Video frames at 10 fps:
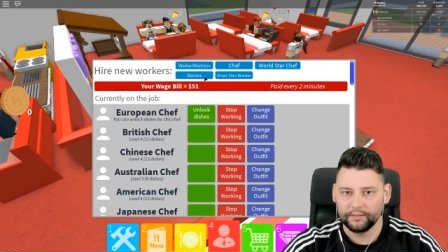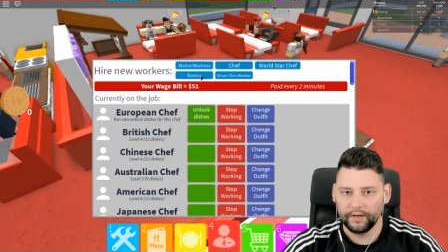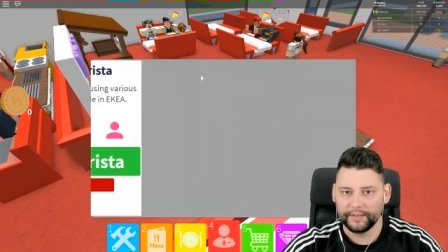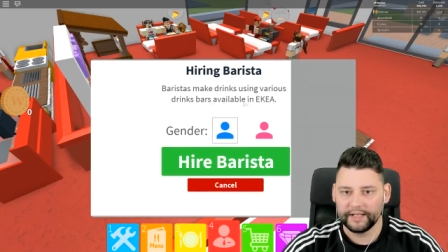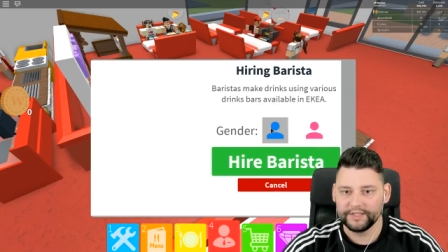
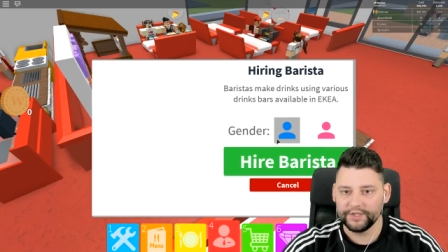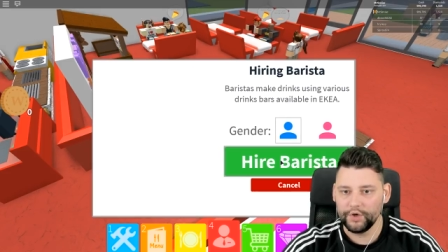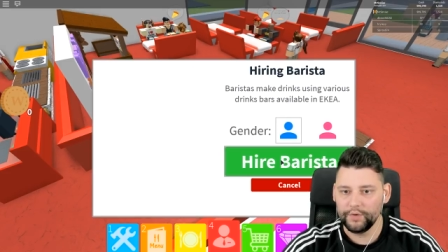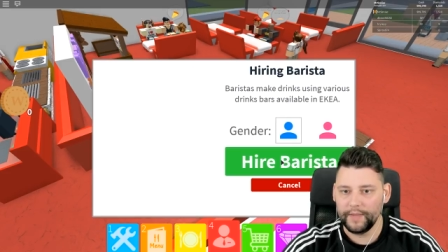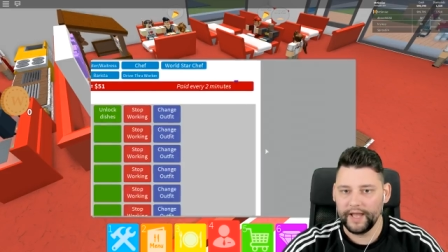Right, we get
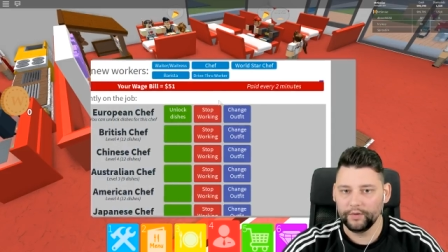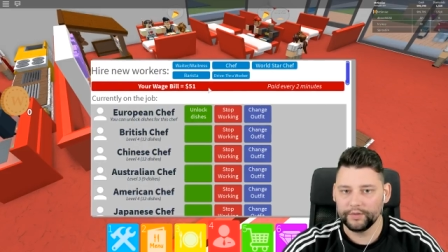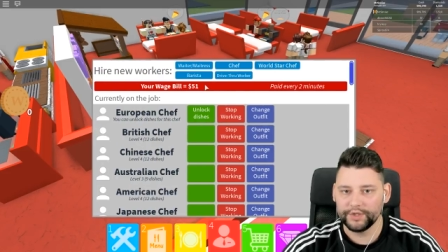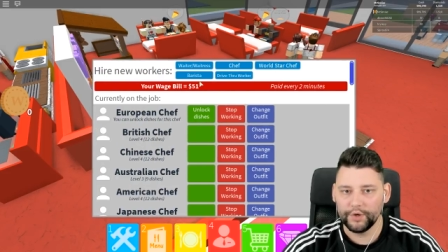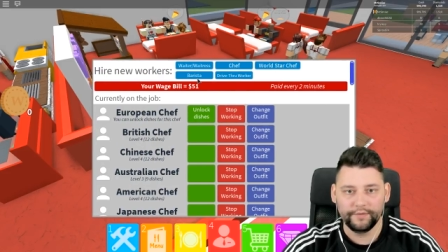two male,
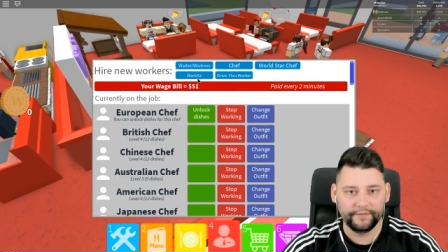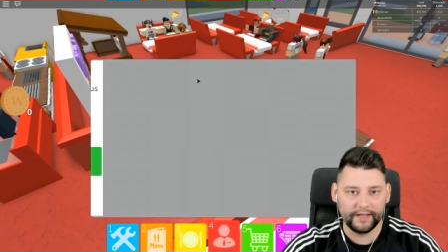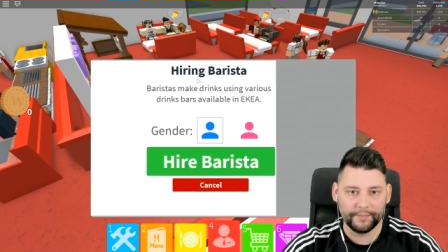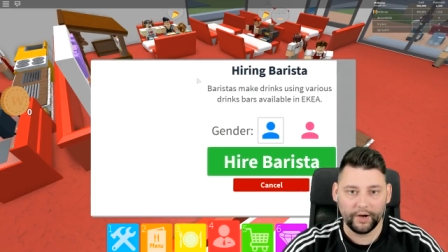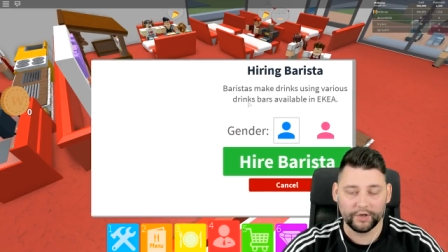two
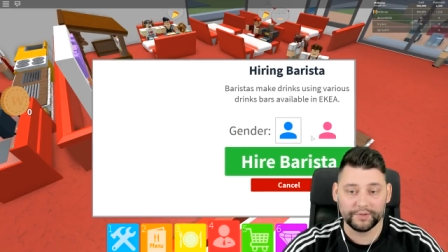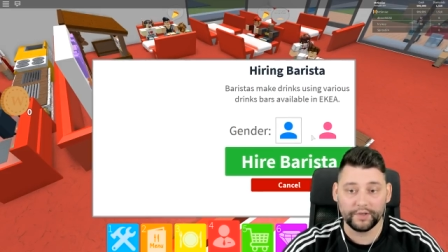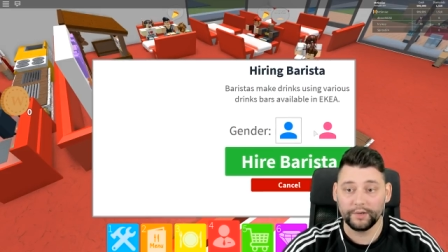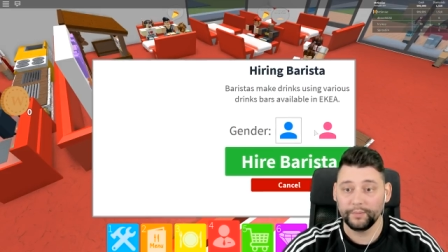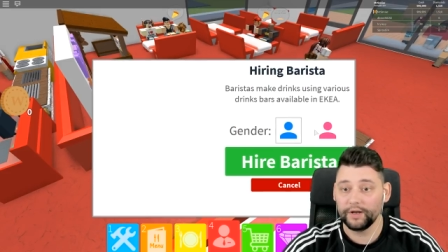female, because we
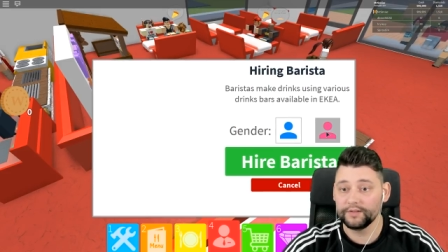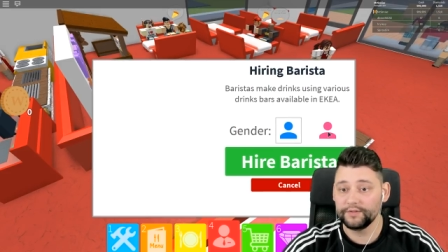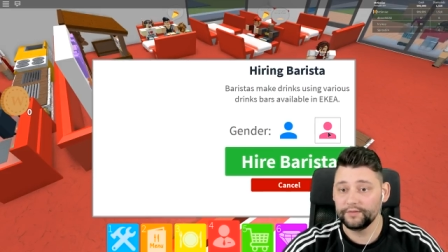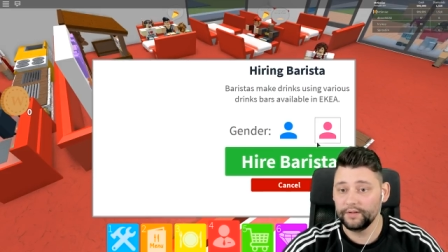got we got